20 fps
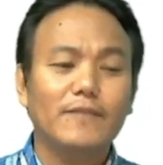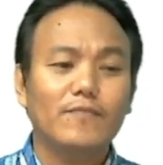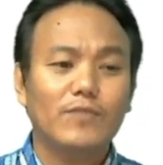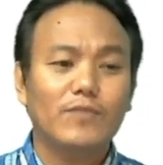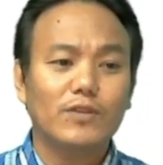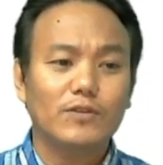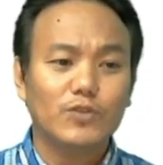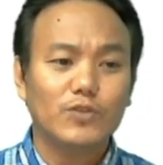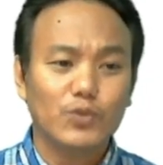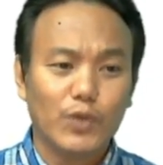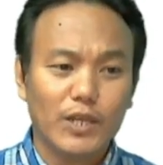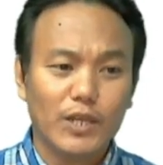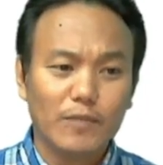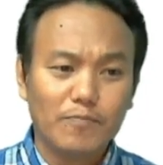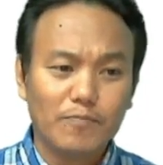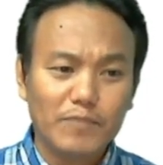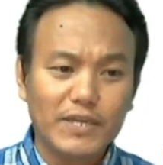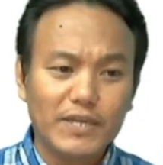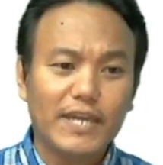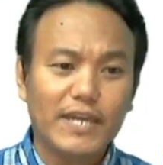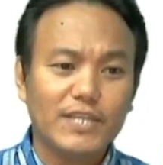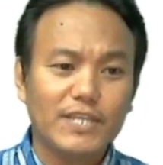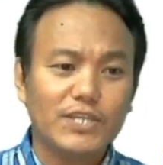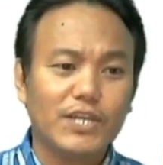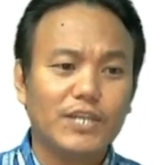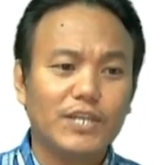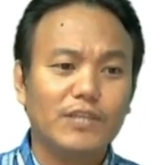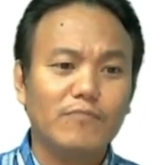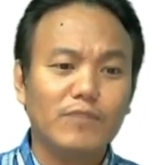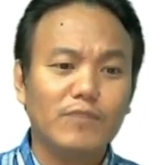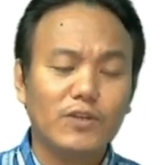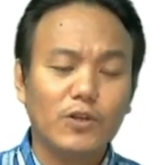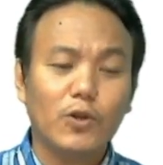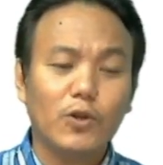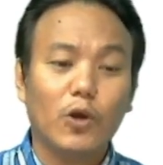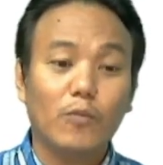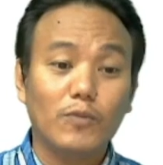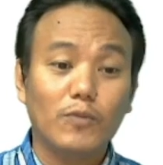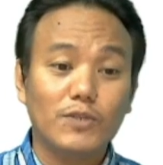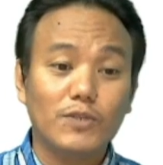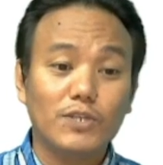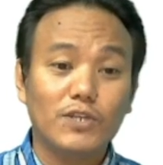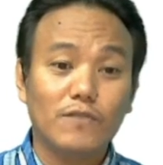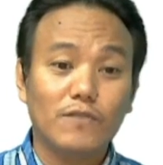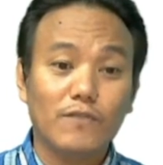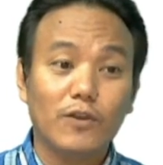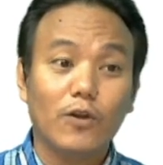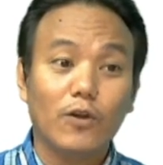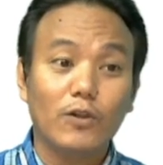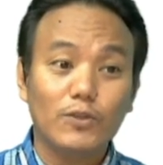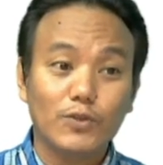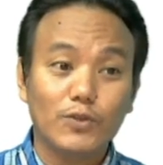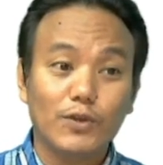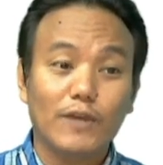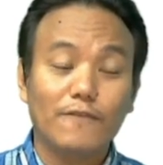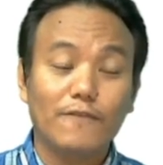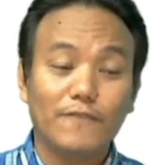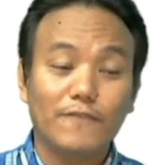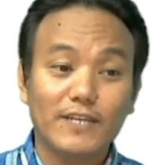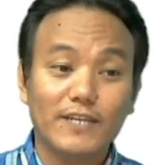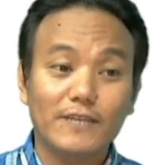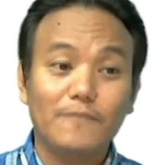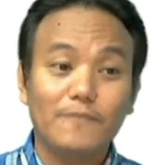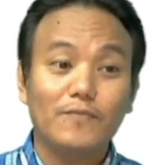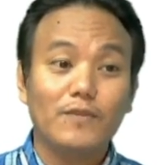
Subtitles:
the soil pH and the mineral composition will also affect